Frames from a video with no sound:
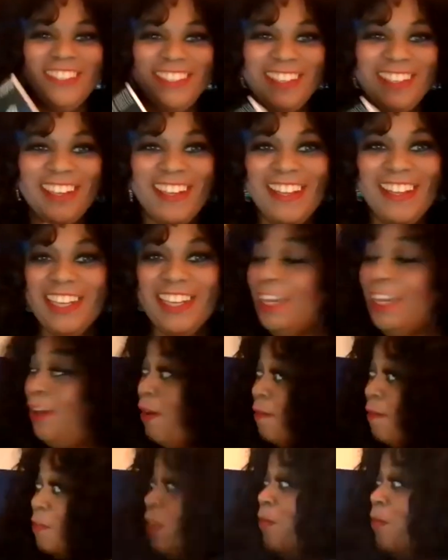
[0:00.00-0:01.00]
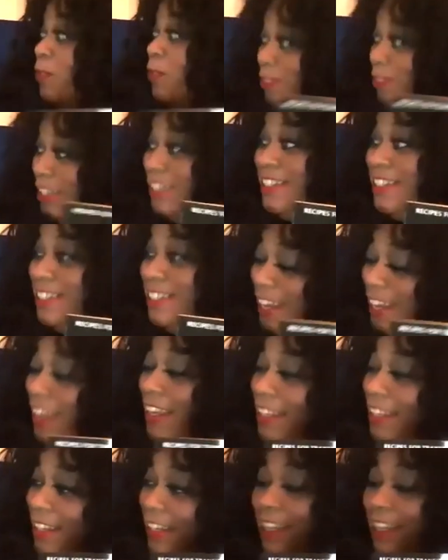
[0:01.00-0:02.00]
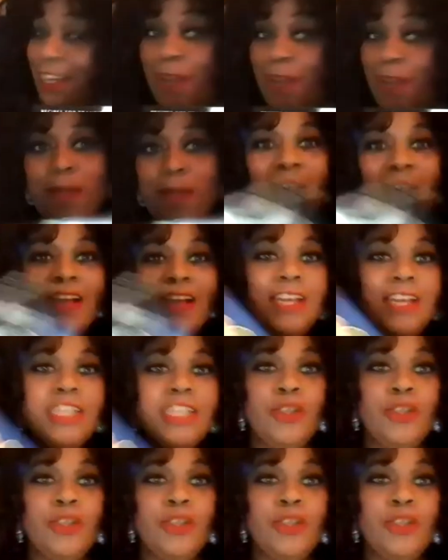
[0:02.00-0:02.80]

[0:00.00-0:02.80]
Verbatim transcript: you Get up. No, you need to stay in the camera. It's